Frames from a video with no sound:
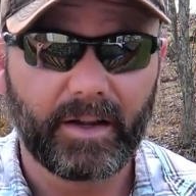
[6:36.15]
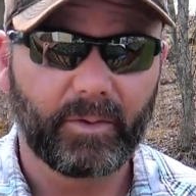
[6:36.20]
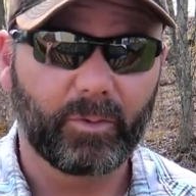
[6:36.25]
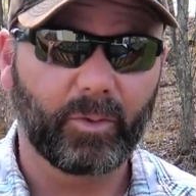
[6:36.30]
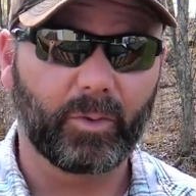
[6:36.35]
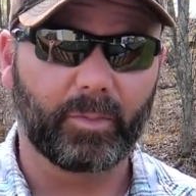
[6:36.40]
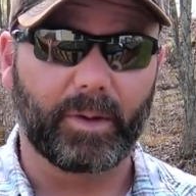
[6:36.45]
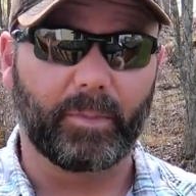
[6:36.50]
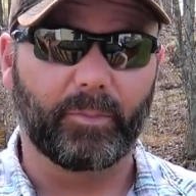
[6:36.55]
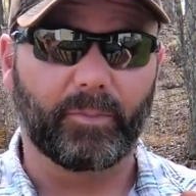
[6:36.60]

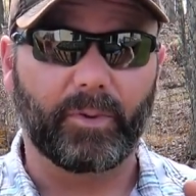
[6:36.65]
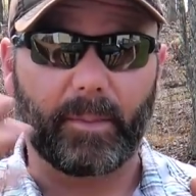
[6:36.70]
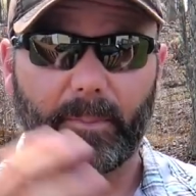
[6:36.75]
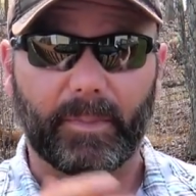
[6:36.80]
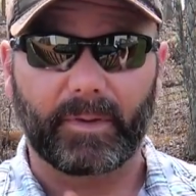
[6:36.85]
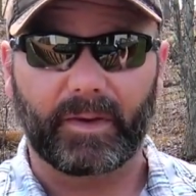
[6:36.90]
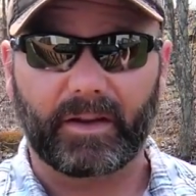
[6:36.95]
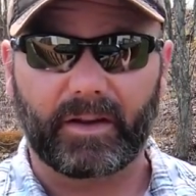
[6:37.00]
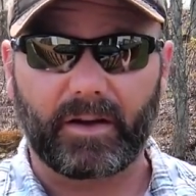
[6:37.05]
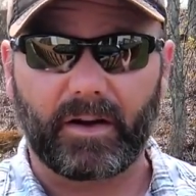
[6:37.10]
We'll be
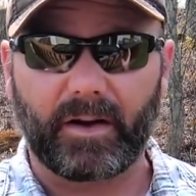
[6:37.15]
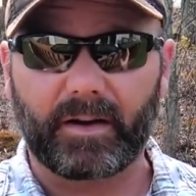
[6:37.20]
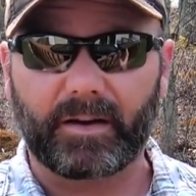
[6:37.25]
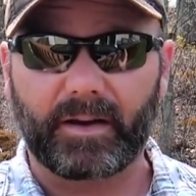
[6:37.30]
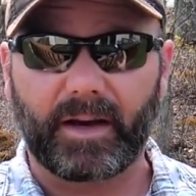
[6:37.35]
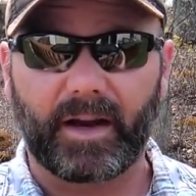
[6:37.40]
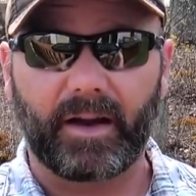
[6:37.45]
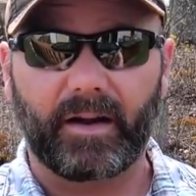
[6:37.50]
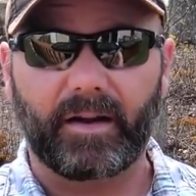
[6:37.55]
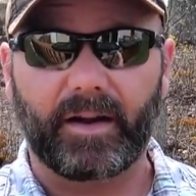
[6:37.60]
prepping the
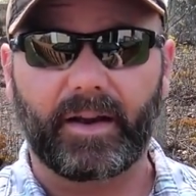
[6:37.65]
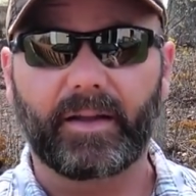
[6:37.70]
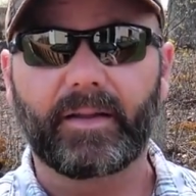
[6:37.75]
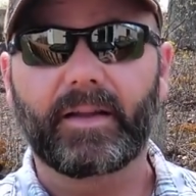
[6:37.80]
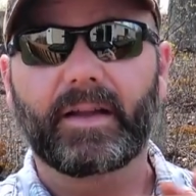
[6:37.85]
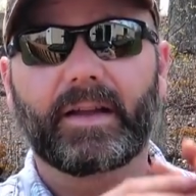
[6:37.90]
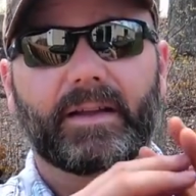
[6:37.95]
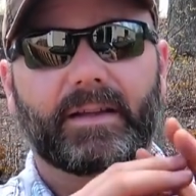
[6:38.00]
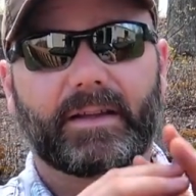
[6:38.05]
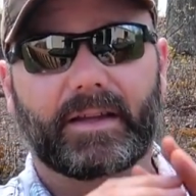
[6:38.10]
garden area,
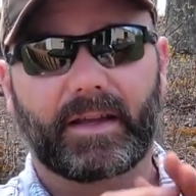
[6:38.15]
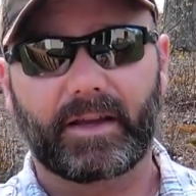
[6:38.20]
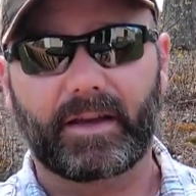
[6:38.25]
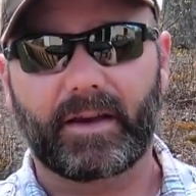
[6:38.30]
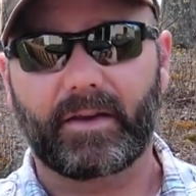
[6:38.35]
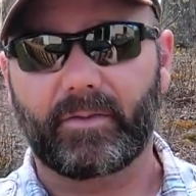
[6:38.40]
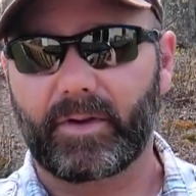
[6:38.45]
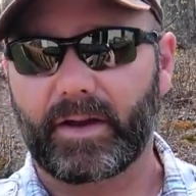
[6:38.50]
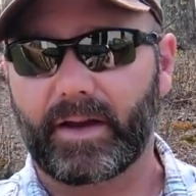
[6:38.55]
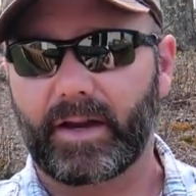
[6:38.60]
getting
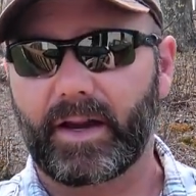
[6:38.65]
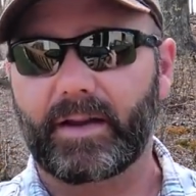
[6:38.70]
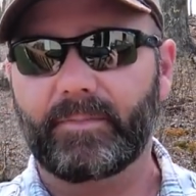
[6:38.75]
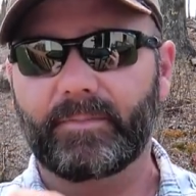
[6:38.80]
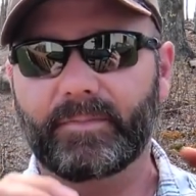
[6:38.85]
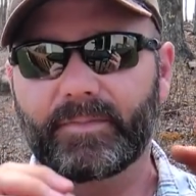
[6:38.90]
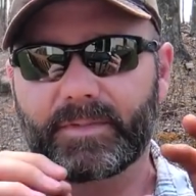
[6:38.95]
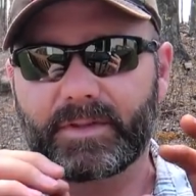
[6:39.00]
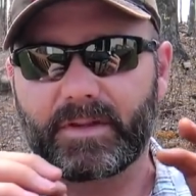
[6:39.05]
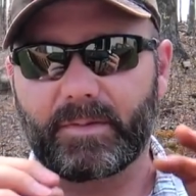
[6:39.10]
it ready
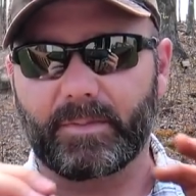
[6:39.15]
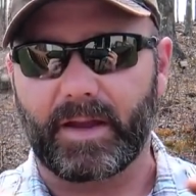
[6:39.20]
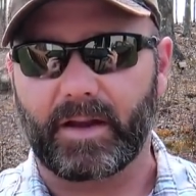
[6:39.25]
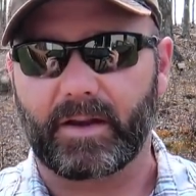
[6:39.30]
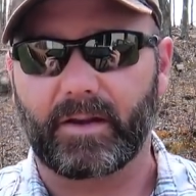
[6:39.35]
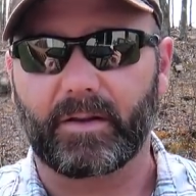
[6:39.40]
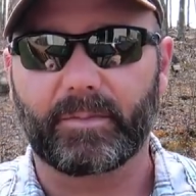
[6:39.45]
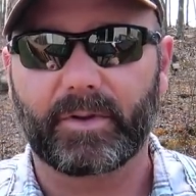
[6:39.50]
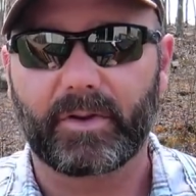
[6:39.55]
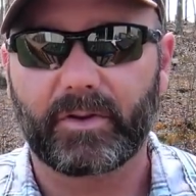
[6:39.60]
to
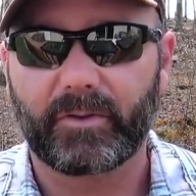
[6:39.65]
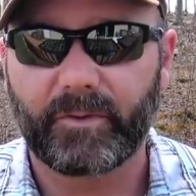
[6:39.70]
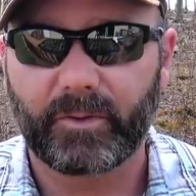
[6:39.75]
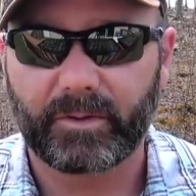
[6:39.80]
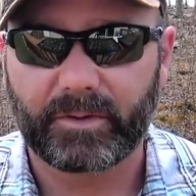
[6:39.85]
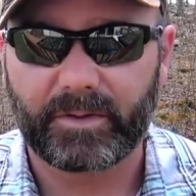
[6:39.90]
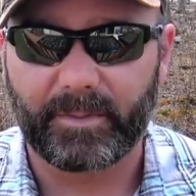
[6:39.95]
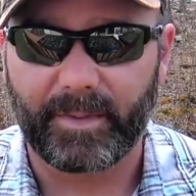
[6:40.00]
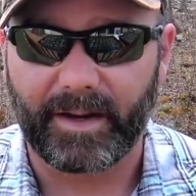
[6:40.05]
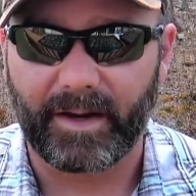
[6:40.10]
make our beautiful
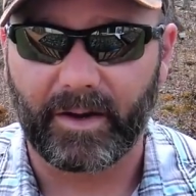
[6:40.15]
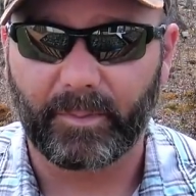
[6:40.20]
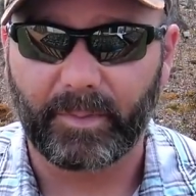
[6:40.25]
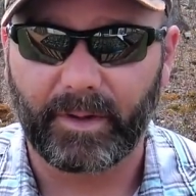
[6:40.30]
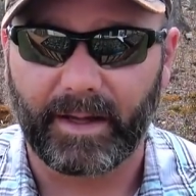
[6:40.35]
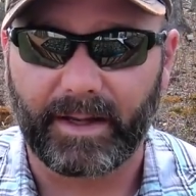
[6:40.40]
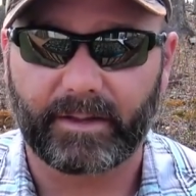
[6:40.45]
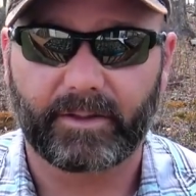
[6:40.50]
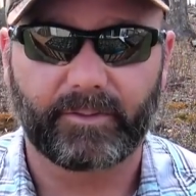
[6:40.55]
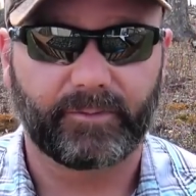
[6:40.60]
tomato
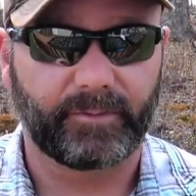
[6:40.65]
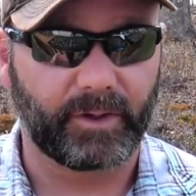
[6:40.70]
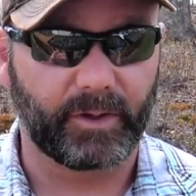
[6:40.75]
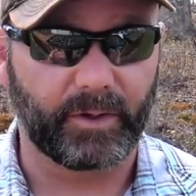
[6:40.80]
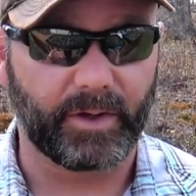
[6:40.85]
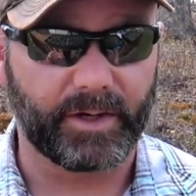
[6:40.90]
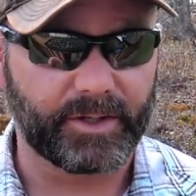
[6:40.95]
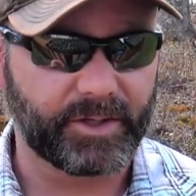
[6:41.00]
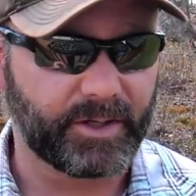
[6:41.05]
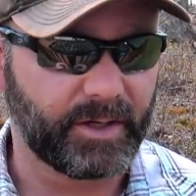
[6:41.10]
plants
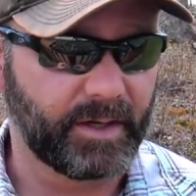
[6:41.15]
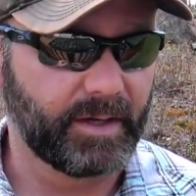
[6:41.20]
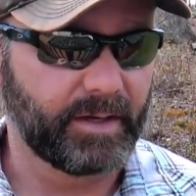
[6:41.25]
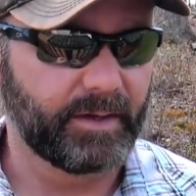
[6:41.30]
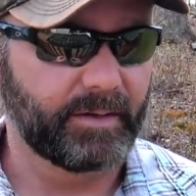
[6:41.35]
flourish.